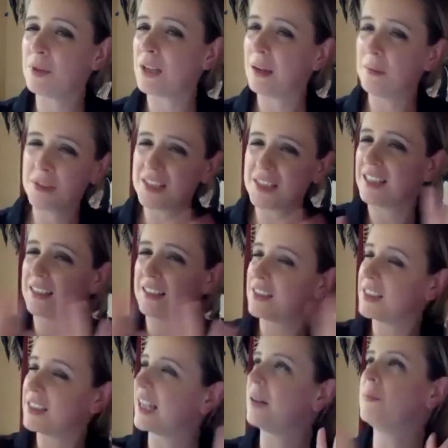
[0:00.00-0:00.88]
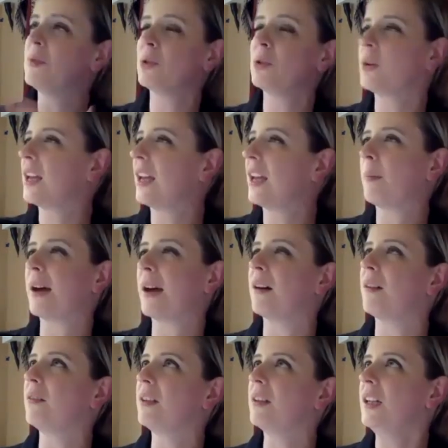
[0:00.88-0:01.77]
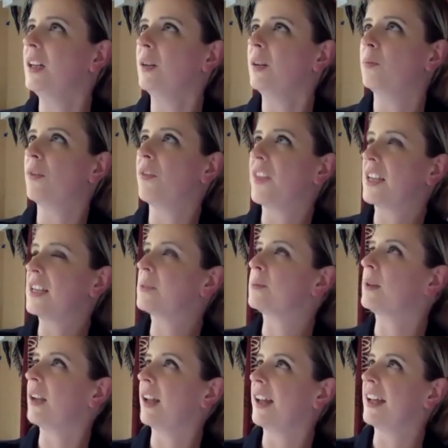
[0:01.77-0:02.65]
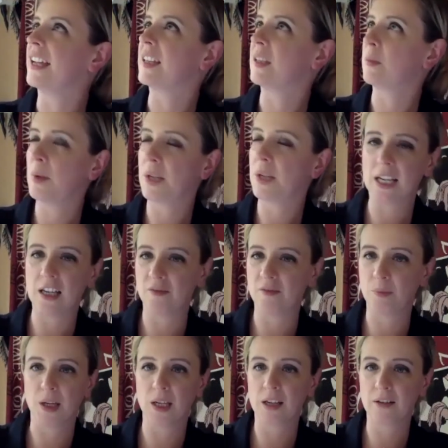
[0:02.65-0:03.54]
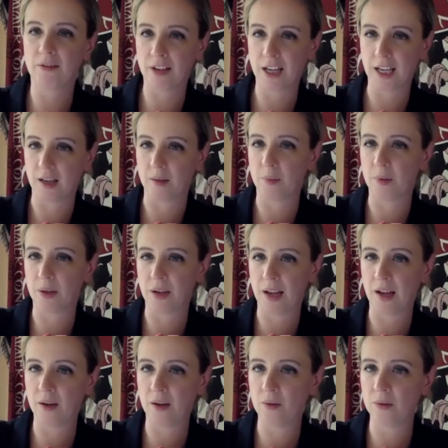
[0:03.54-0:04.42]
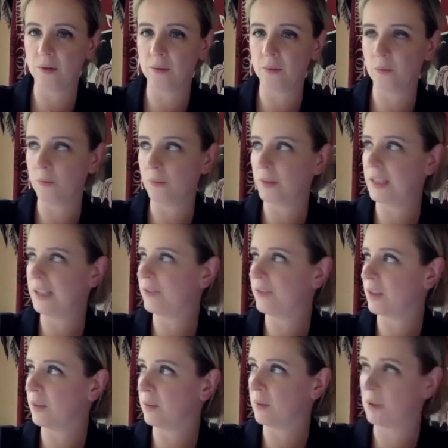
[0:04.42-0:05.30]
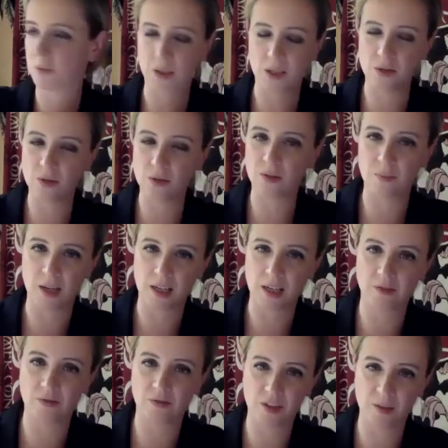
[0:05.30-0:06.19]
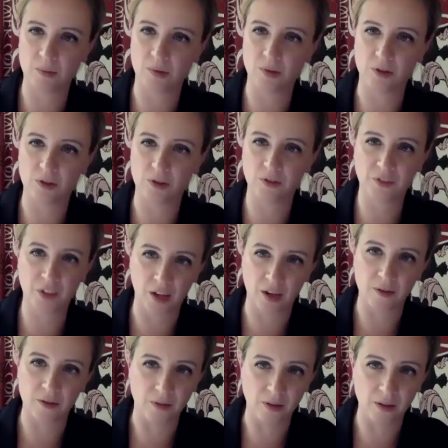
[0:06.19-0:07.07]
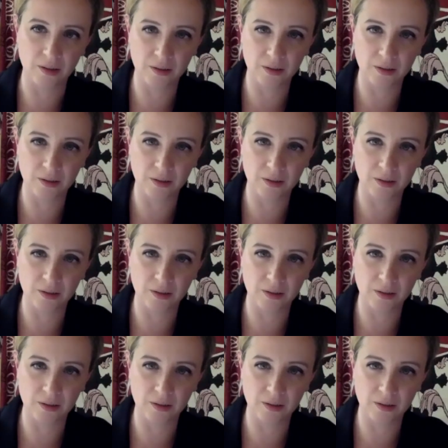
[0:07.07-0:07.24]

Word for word: I'm you see, I'm talking about what things were like at the beginning of my career, but now we live in a world where you can make a film on your phone.